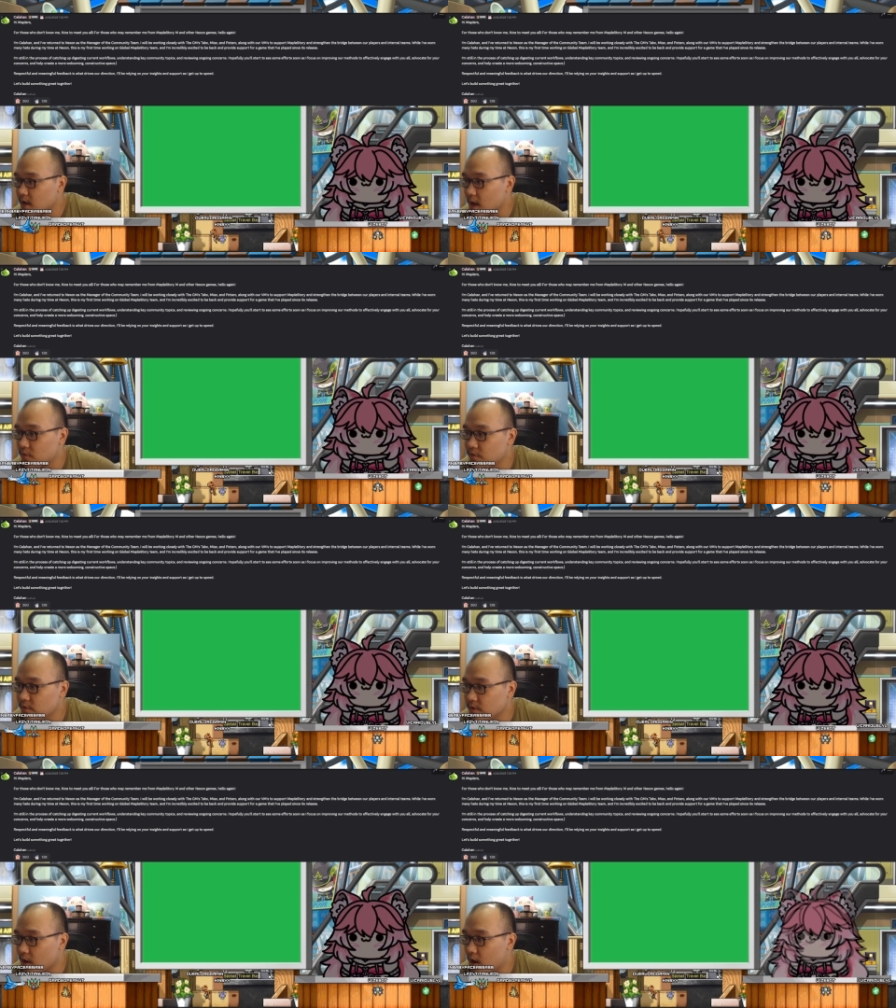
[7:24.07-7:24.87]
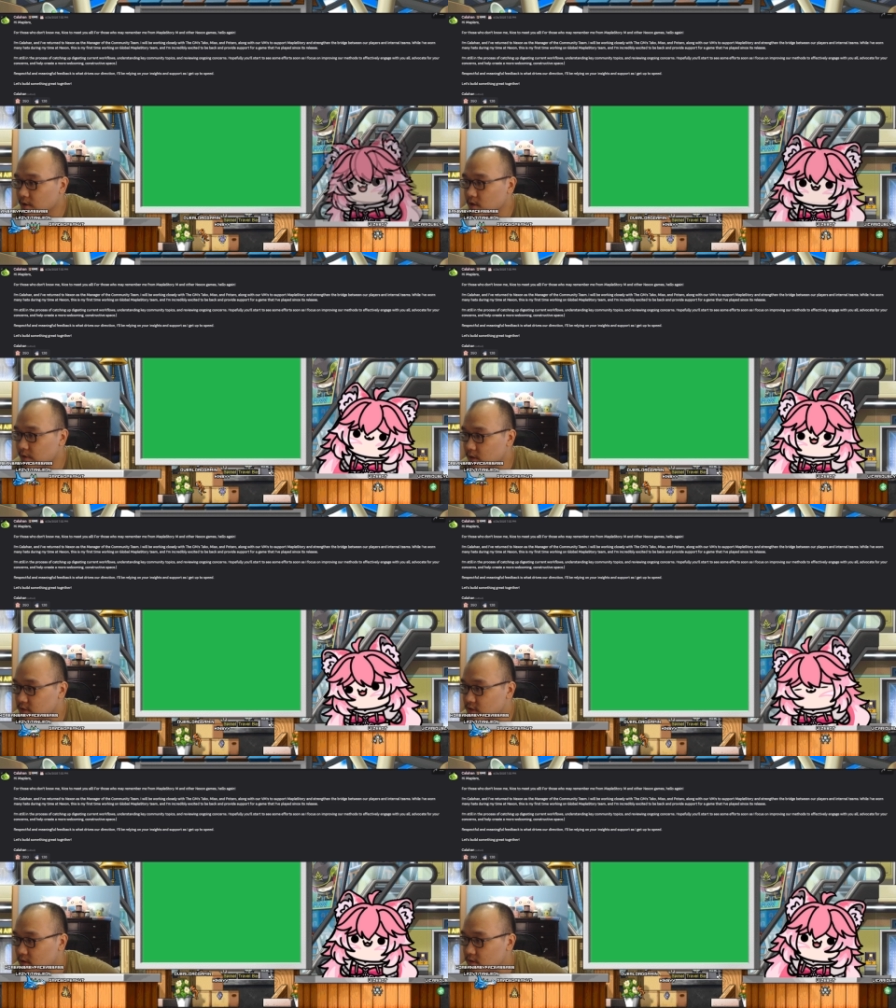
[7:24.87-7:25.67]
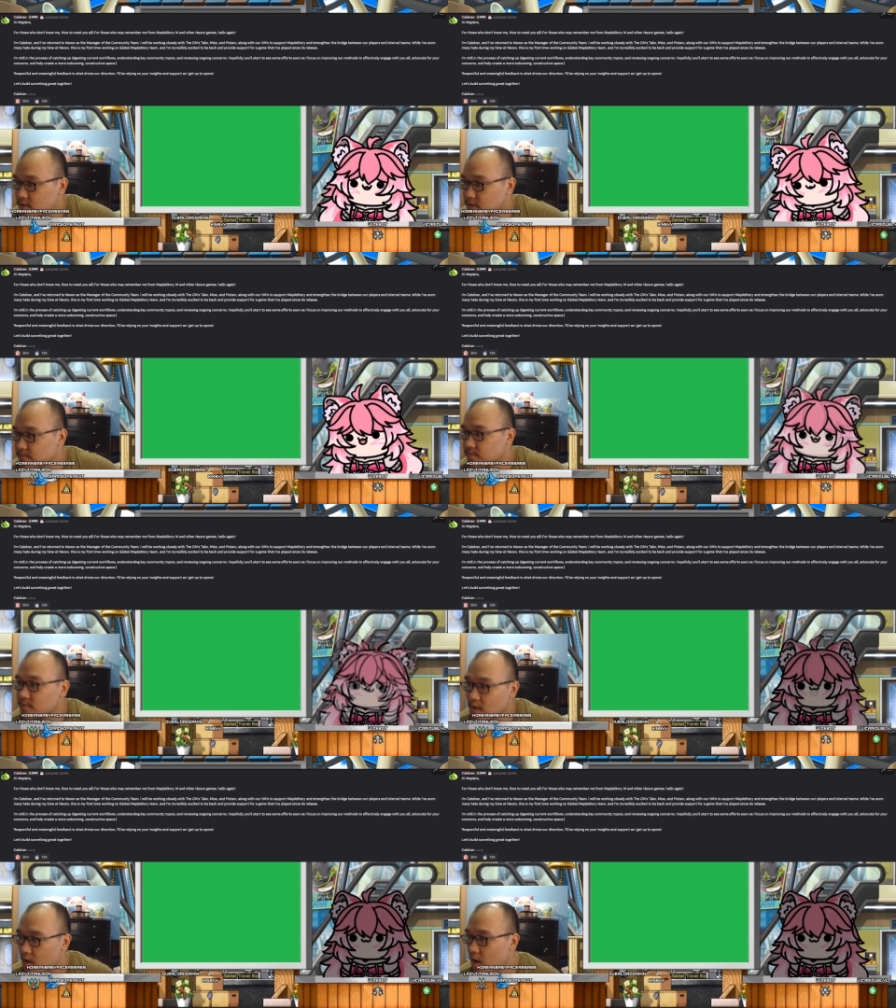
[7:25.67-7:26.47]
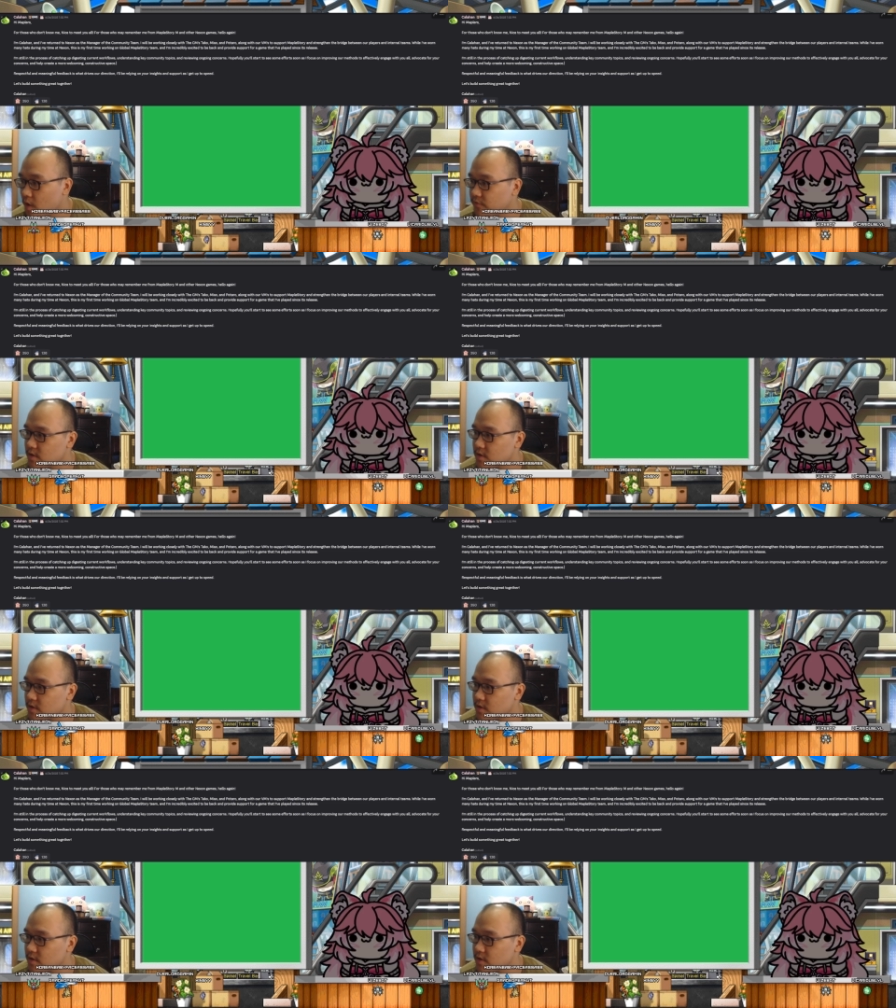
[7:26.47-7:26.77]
and reviewing ongoing concerns. Hopefully,